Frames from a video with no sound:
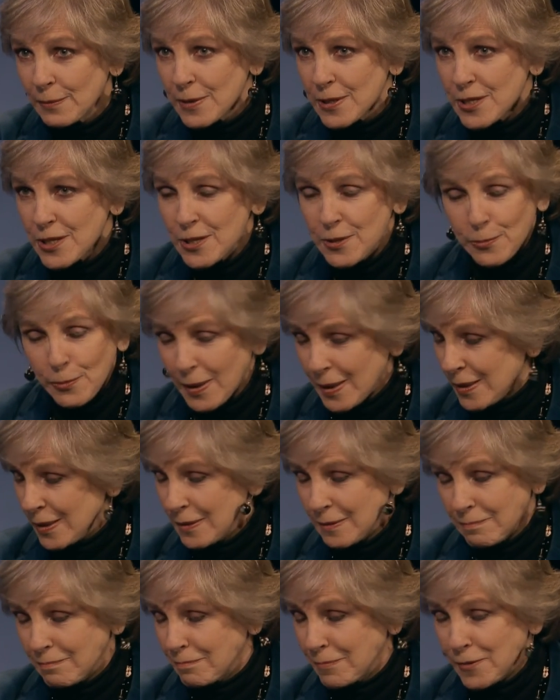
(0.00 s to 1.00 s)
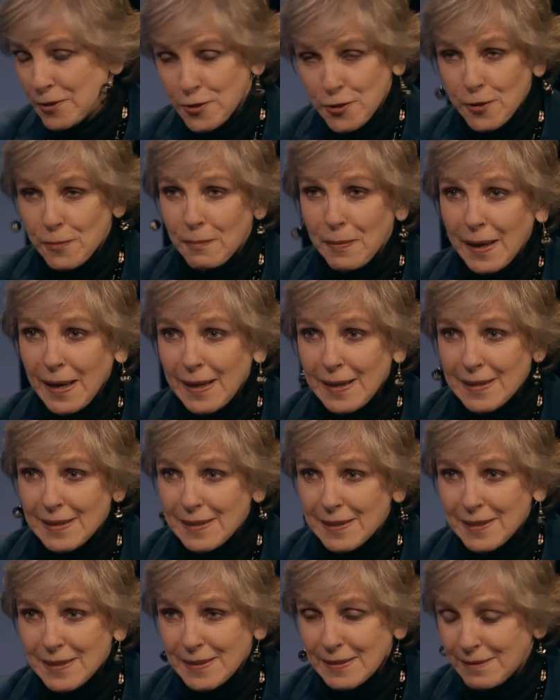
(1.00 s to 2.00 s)
which is why you shouldn't buy it
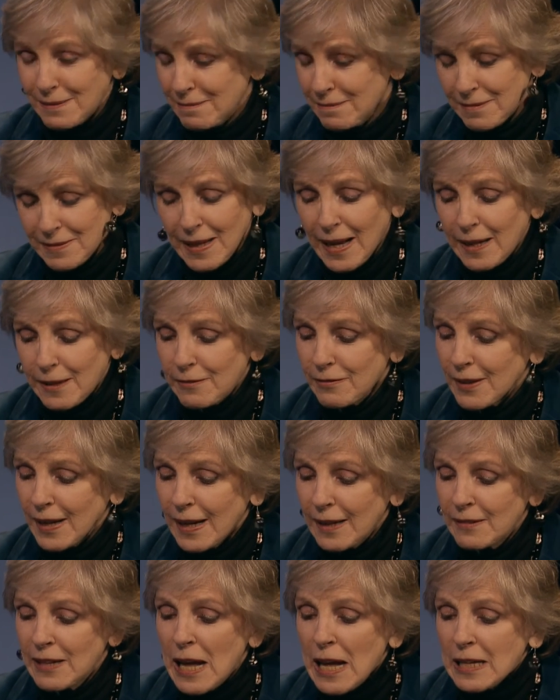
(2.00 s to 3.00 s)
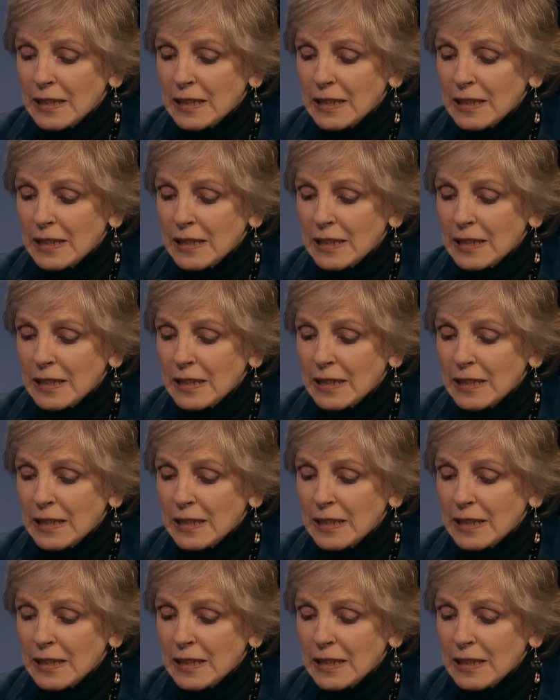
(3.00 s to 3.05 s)
at ninety-five,